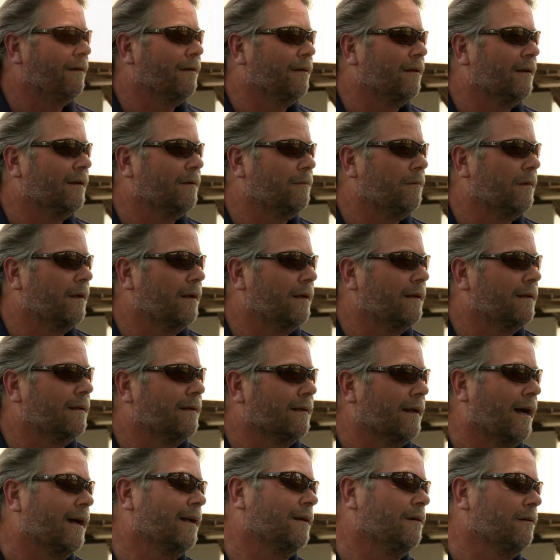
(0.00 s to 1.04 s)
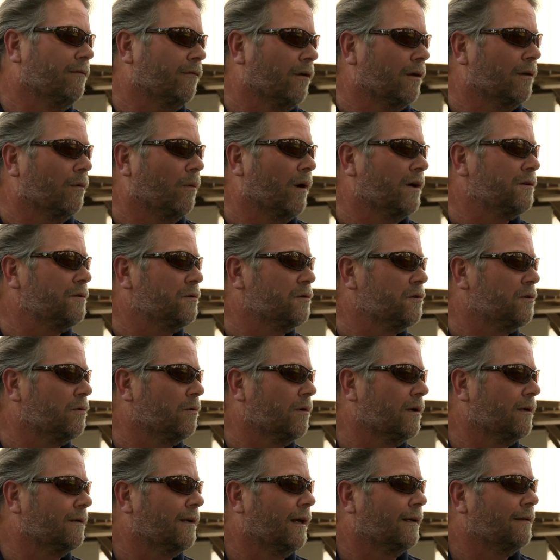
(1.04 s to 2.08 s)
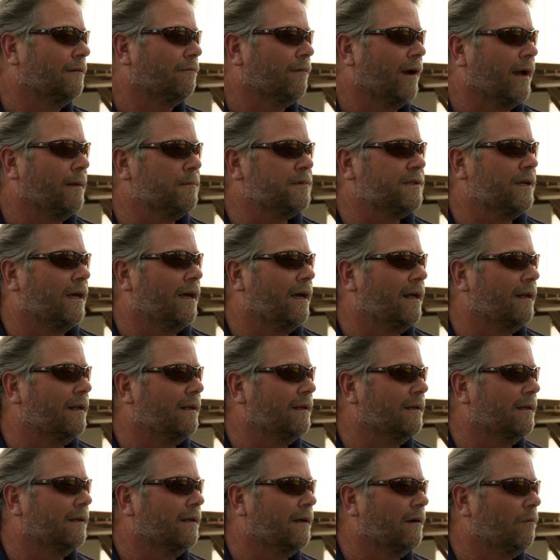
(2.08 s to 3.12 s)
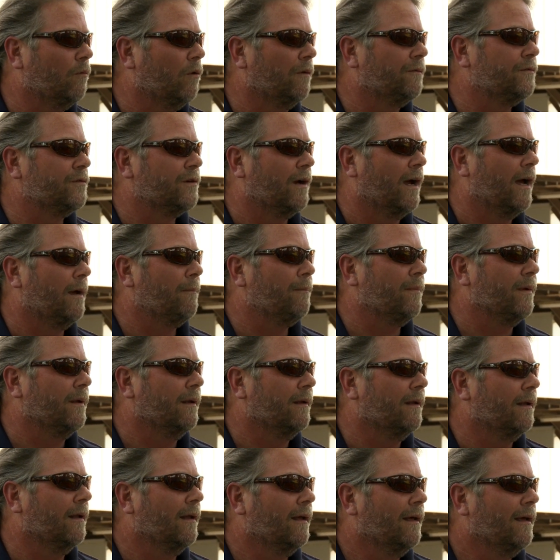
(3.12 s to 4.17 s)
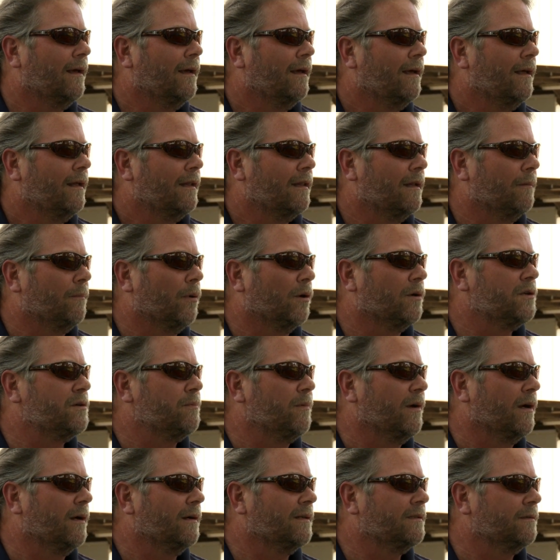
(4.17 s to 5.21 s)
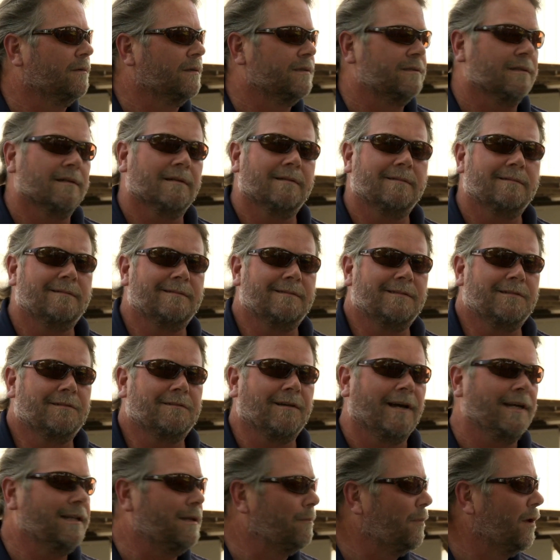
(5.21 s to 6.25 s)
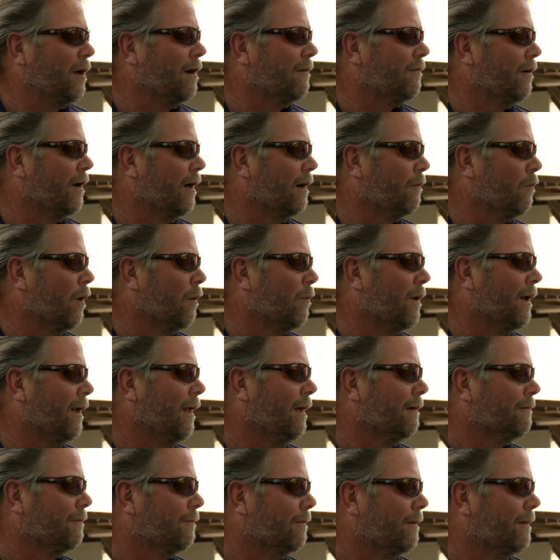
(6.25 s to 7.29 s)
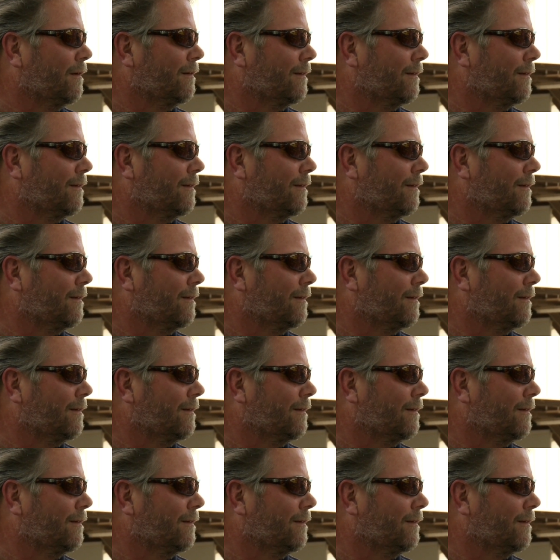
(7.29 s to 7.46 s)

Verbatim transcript: a lot over on the Western Shore, like the Ram's Head and Wolf Trap and the Birchmere, so it's great to be over here where we live.